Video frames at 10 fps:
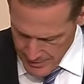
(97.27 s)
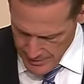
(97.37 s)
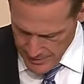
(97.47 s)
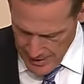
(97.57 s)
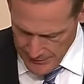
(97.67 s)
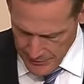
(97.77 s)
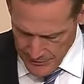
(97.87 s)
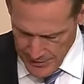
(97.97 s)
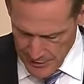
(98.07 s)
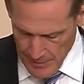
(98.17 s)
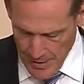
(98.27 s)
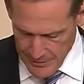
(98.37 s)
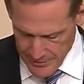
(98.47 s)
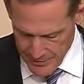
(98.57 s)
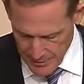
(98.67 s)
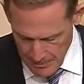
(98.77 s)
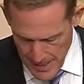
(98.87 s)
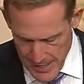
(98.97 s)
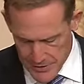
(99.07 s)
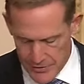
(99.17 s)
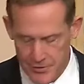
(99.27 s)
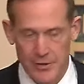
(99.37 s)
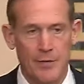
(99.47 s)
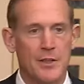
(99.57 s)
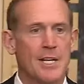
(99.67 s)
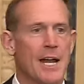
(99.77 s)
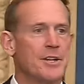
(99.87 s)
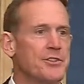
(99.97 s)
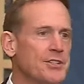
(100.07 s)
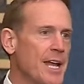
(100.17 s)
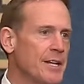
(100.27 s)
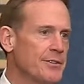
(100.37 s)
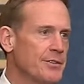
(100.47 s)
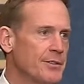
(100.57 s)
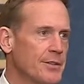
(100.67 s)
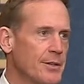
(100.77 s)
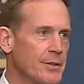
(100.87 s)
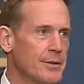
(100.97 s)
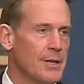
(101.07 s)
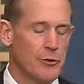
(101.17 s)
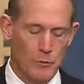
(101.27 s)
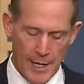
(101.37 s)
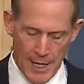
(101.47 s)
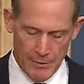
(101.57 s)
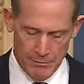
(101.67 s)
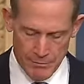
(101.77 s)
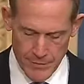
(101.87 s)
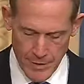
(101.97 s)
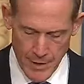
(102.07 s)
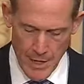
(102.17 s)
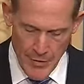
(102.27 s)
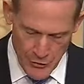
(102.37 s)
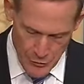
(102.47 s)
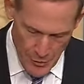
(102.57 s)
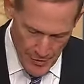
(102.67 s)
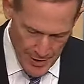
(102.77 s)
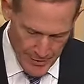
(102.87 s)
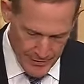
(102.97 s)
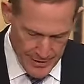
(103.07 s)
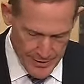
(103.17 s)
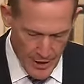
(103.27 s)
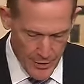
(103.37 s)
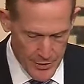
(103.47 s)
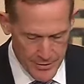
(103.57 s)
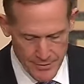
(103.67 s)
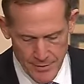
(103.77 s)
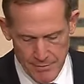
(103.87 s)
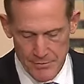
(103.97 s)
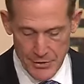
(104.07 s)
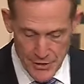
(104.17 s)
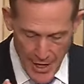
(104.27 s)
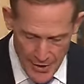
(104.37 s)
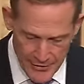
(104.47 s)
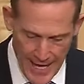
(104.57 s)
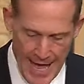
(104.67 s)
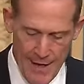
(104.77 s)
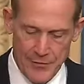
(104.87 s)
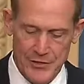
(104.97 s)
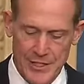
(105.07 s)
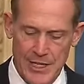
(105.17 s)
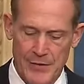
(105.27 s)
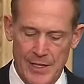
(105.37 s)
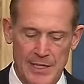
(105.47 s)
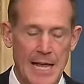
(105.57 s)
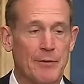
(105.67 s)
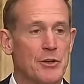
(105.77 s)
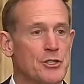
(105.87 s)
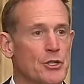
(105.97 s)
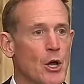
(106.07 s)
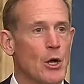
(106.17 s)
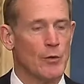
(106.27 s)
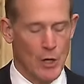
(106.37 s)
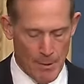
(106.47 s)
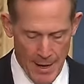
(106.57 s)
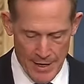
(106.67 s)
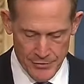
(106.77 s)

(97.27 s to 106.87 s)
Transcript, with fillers: After six months, the patience of the United States has run out. The truth is that Qatar does have significant leverage over Hamas.